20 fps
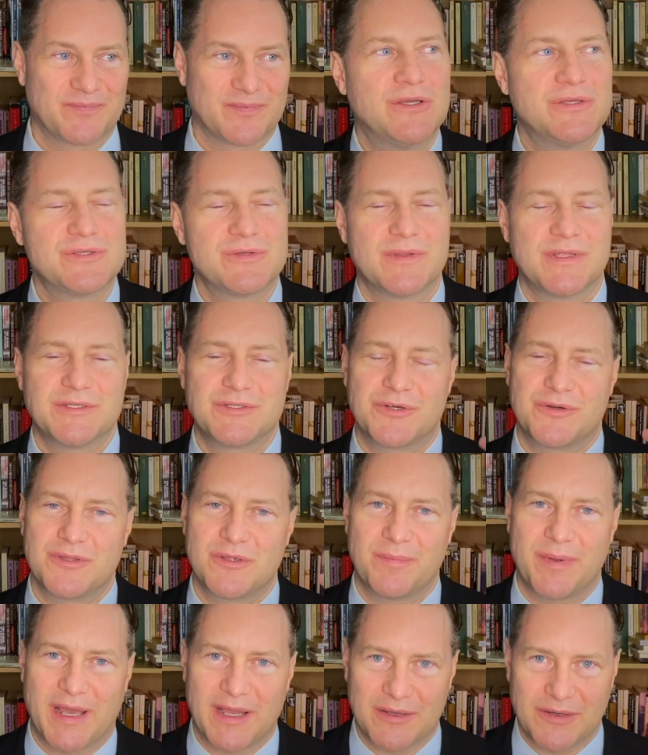So they turn their
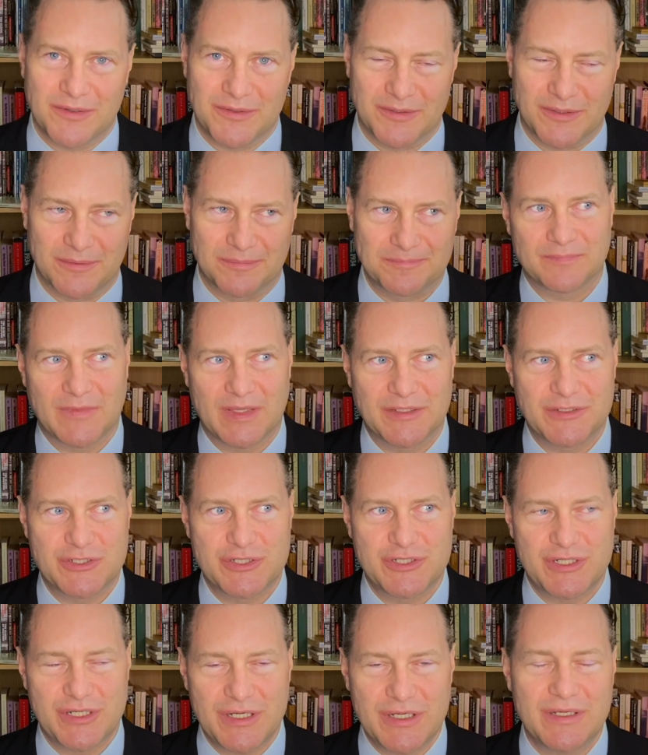back on her, and
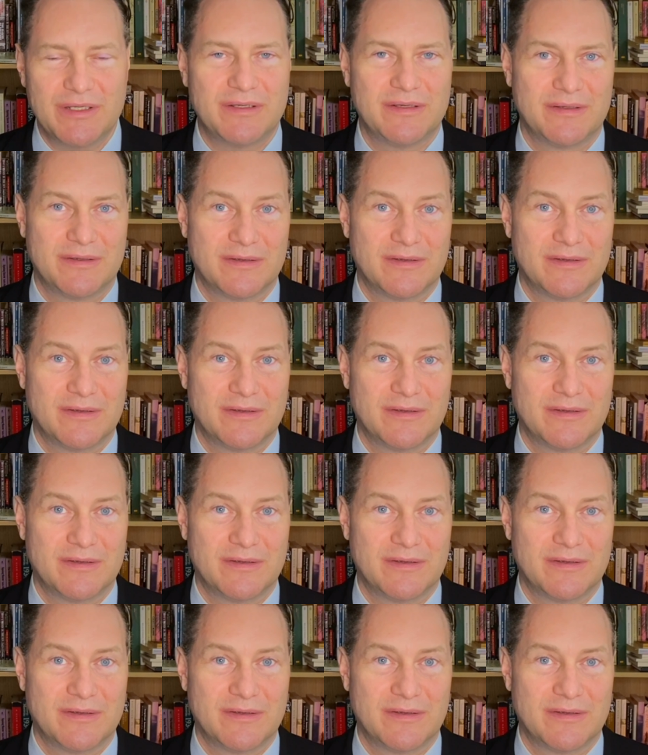she